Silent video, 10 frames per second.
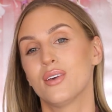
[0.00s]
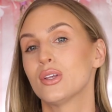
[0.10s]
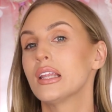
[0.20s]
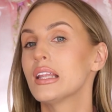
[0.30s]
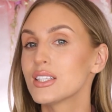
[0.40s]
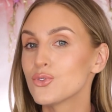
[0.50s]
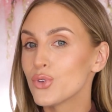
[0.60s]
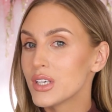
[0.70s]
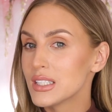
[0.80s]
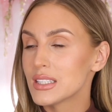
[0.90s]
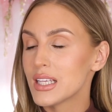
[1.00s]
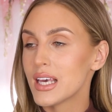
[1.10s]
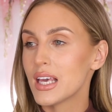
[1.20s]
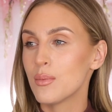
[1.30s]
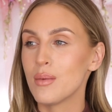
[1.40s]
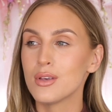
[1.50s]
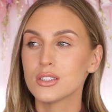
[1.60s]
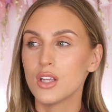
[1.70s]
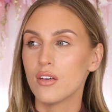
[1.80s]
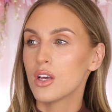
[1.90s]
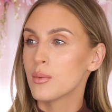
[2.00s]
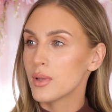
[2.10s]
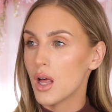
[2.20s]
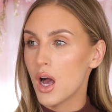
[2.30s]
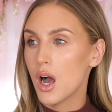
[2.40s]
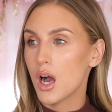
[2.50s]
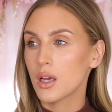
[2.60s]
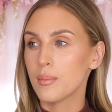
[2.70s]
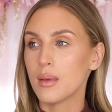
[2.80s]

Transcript: I really liked Riesling, maybe a Sauvignon Blanc,